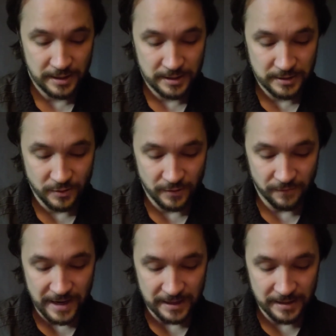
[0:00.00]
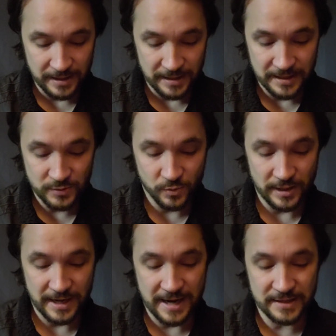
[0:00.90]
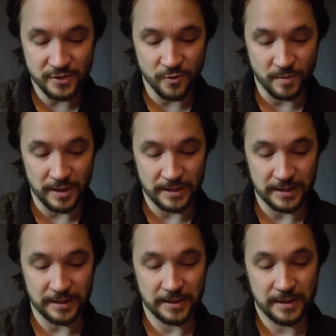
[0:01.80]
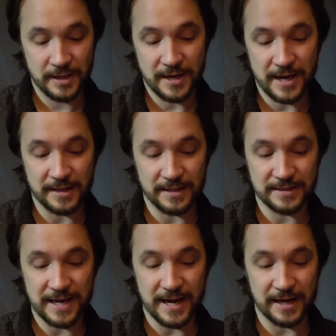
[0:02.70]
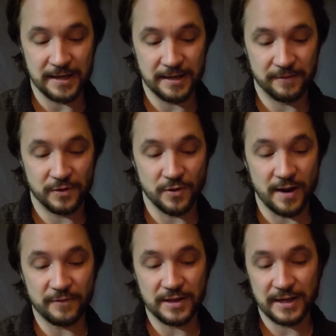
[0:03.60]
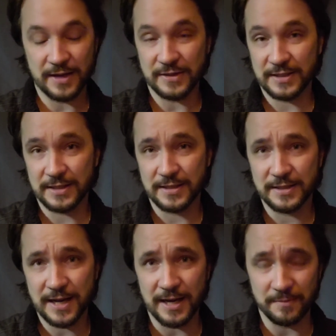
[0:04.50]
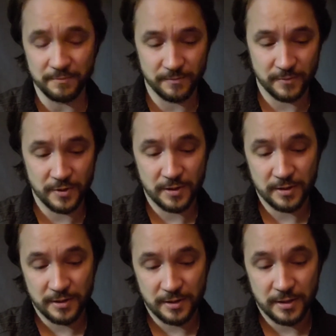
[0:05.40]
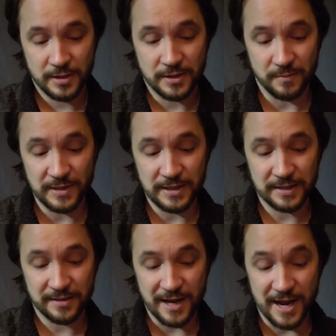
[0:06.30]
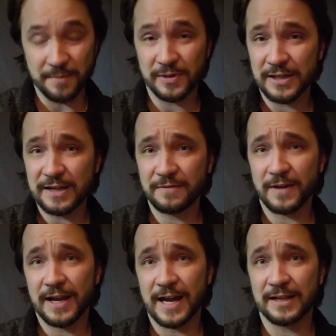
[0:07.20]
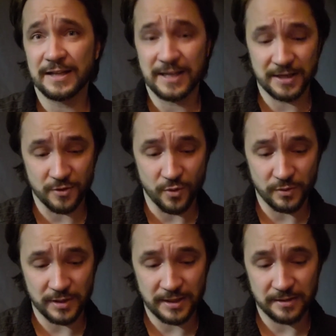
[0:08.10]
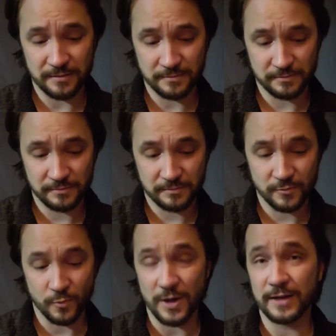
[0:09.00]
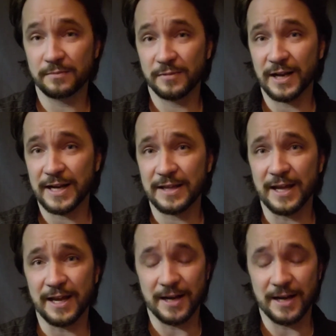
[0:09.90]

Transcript: So the fact that this one has no marking on the side, even though everything else is the same, to me, I believe I got the only one like that.